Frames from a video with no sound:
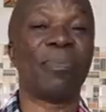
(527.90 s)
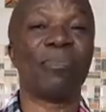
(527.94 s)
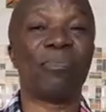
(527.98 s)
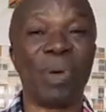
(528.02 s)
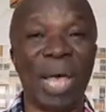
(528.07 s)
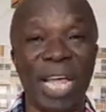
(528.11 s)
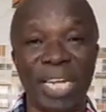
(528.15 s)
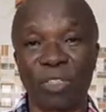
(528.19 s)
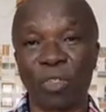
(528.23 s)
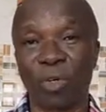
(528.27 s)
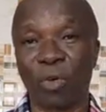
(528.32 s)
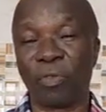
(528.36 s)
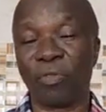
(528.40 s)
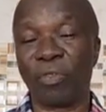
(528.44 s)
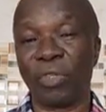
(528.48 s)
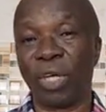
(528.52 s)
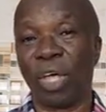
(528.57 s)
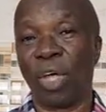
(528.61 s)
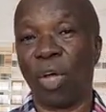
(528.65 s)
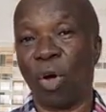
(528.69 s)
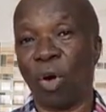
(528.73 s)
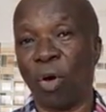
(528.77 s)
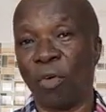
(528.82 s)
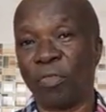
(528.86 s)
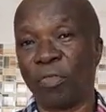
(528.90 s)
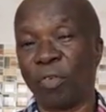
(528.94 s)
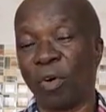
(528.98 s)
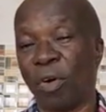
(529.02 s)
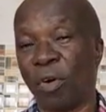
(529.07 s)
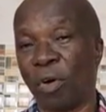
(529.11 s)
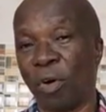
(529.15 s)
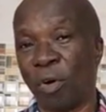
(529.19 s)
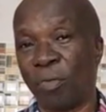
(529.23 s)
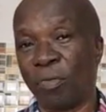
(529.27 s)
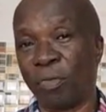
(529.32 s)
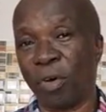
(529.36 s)
part
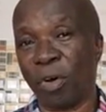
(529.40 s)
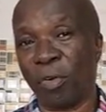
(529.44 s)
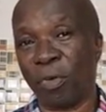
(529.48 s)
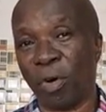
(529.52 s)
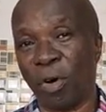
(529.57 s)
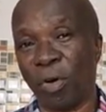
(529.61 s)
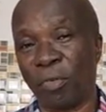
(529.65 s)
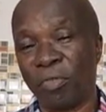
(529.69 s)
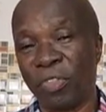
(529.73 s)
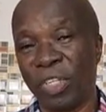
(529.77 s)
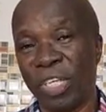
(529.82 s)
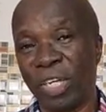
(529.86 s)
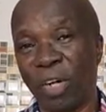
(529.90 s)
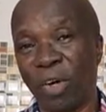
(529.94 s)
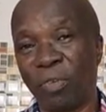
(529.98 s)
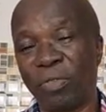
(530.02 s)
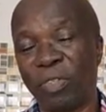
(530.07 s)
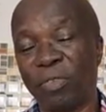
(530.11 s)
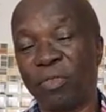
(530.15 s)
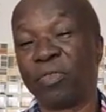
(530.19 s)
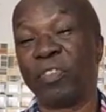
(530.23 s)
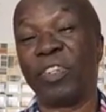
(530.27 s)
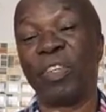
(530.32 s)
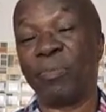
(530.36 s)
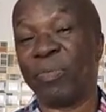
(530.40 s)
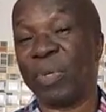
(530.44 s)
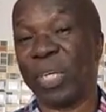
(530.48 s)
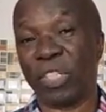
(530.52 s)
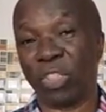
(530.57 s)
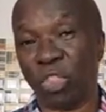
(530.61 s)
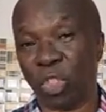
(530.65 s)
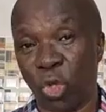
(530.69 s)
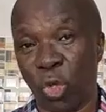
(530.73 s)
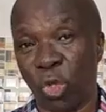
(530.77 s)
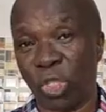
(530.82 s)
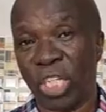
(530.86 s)
of the
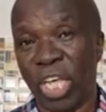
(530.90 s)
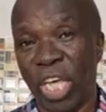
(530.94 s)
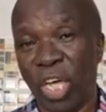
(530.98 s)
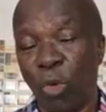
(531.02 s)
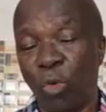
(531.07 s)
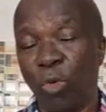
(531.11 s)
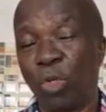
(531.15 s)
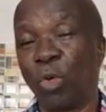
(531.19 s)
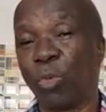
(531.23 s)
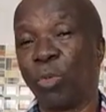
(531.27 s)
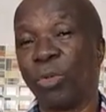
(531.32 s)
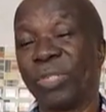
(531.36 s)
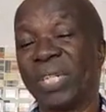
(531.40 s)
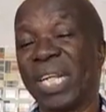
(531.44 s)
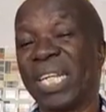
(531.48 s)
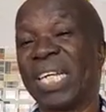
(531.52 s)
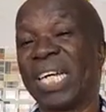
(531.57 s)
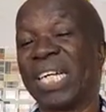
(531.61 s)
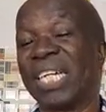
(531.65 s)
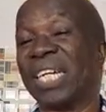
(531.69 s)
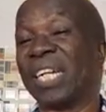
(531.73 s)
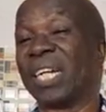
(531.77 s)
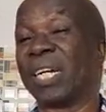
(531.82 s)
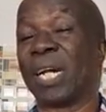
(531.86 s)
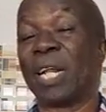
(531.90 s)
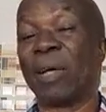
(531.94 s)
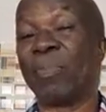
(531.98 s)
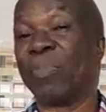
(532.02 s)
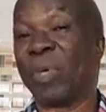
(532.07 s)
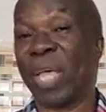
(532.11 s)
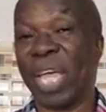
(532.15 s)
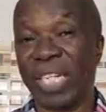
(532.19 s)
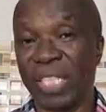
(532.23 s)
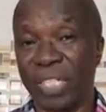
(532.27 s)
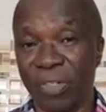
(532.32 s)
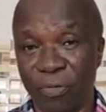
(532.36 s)
Philippian church would rather grab
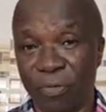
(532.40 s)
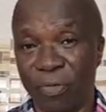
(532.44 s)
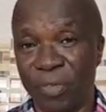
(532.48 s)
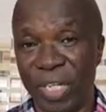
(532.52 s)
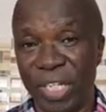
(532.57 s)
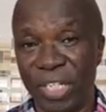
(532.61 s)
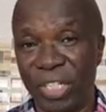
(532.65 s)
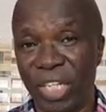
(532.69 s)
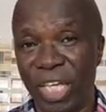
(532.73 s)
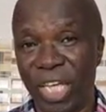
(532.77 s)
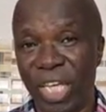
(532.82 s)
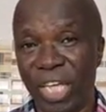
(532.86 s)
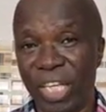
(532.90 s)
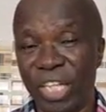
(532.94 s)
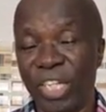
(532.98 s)
anything,